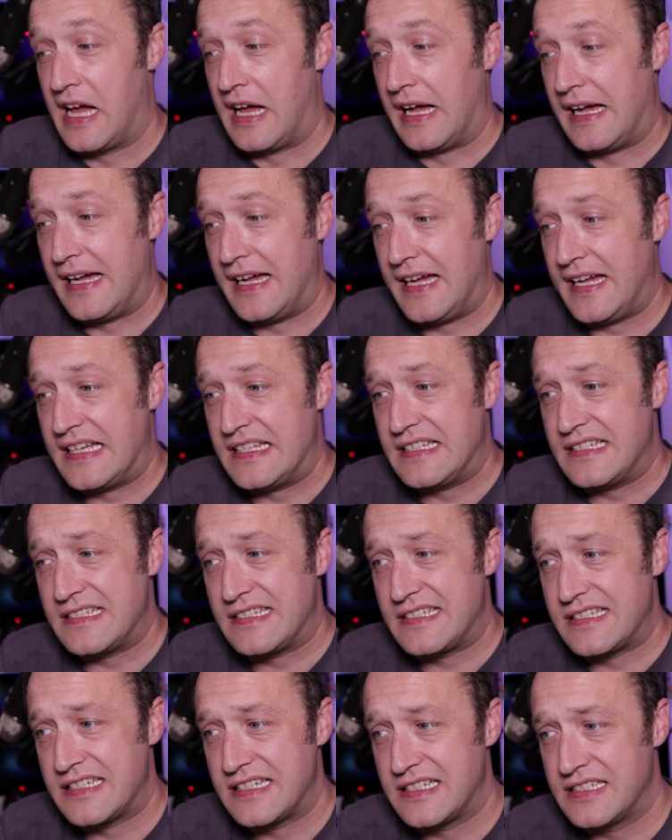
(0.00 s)

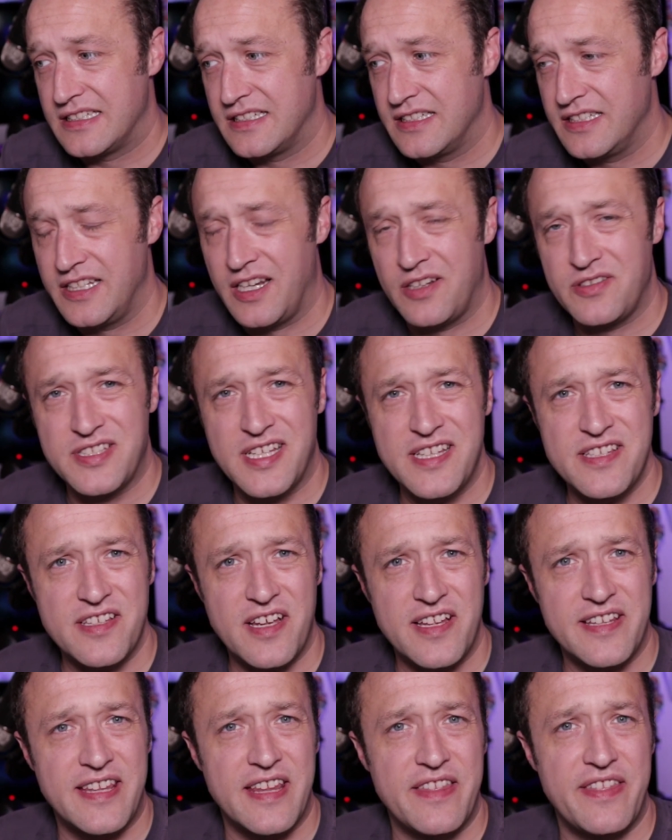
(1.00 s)
And, you know,
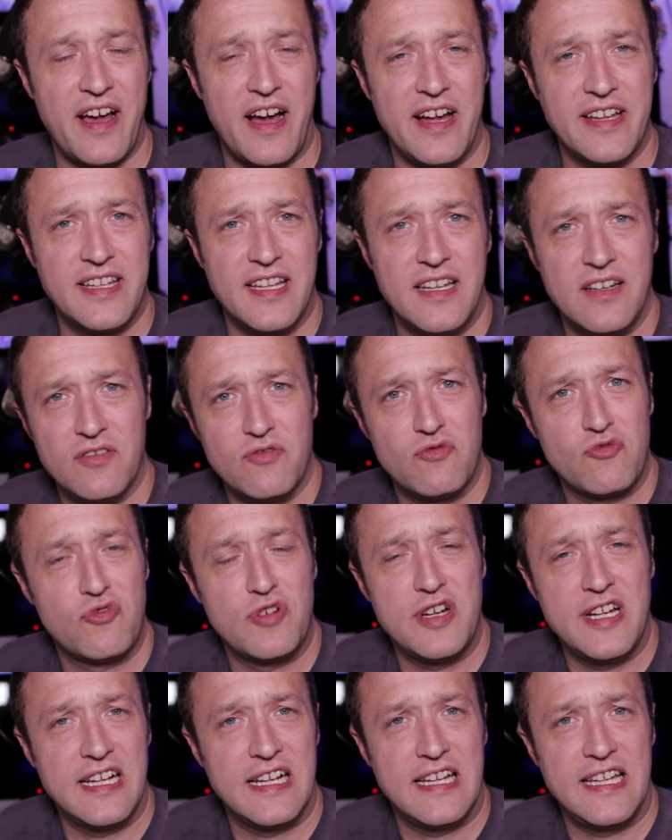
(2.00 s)
since I did that, I didn't
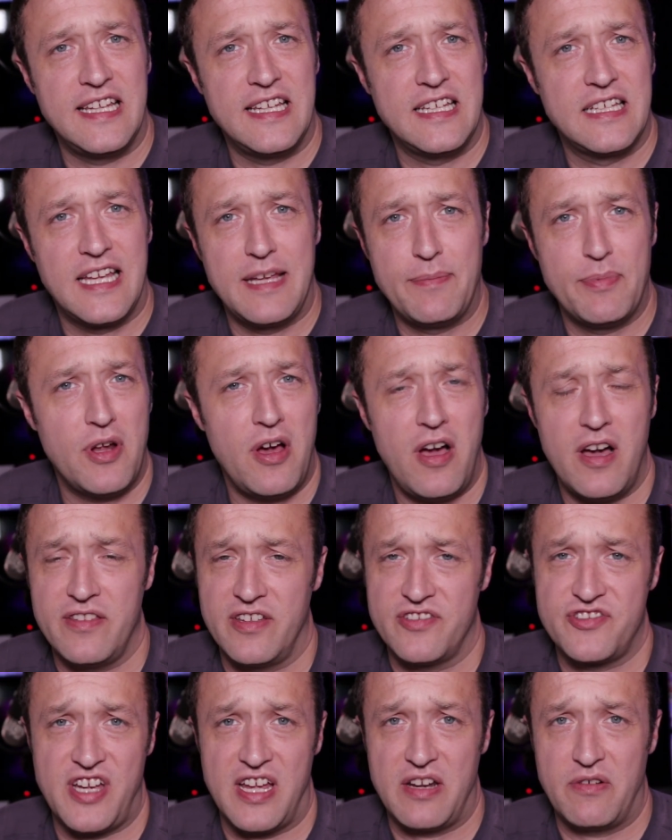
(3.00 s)
really keep an eye
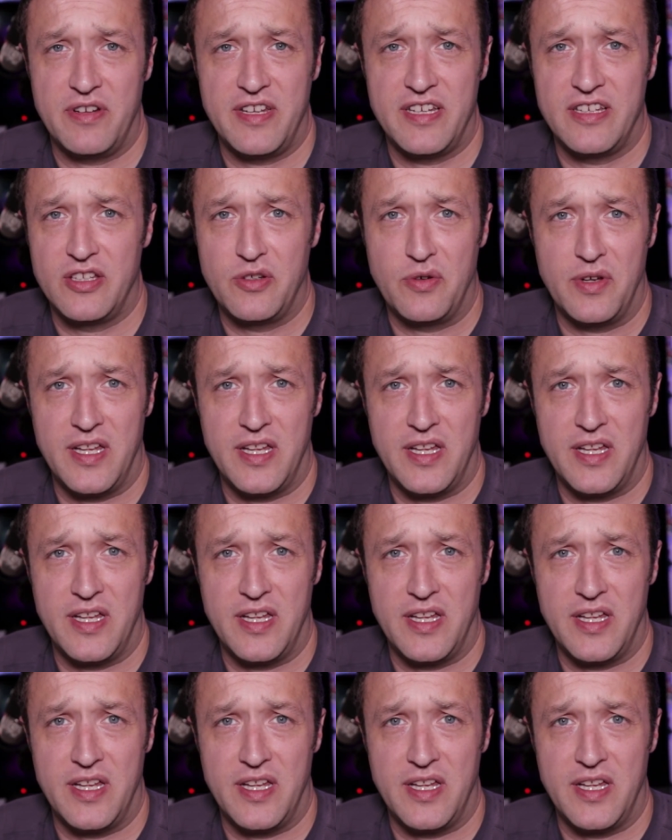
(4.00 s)
on the channel. I didn't do